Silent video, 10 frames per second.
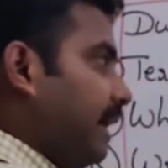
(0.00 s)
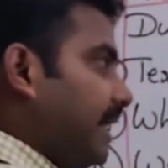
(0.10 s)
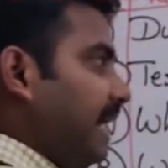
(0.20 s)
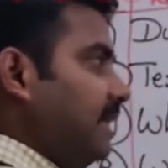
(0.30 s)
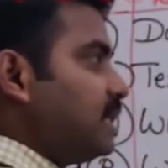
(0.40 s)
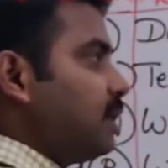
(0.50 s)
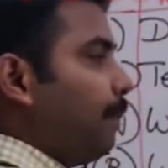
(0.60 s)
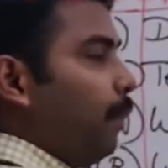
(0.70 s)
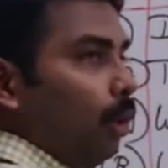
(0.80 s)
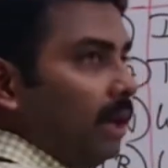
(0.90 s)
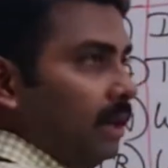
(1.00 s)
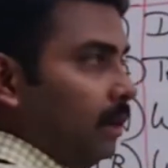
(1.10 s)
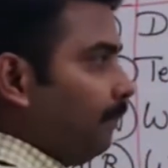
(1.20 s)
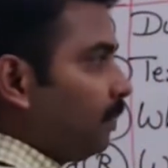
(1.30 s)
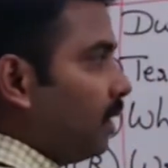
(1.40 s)
Its pollen
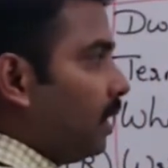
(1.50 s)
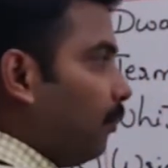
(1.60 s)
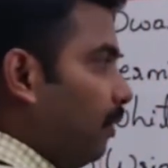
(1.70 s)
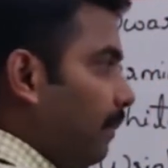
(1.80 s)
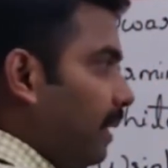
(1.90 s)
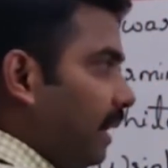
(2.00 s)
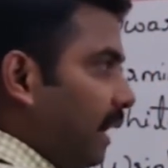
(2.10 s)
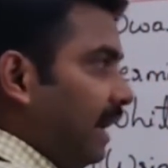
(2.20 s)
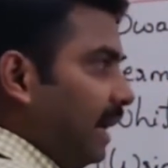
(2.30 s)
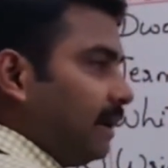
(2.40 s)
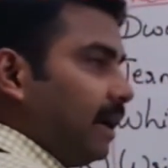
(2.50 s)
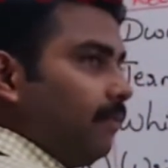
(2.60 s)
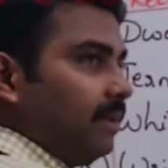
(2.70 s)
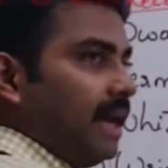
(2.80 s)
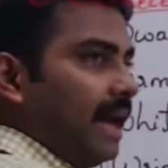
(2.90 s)
will be collected with
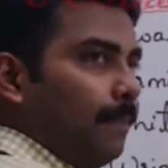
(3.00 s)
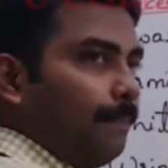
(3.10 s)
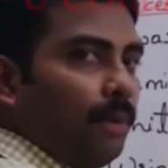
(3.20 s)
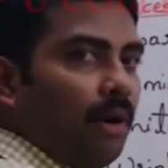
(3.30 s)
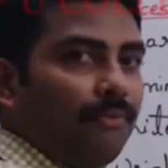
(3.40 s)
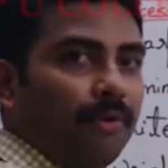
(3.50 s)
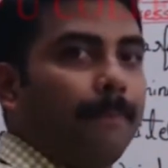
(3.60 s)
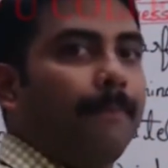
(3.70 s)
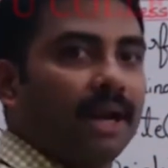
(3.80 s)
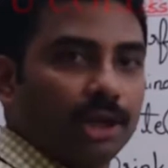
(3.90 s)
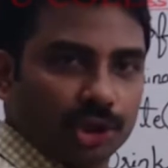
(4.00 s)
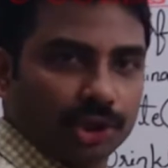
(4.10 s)
the help of a brush.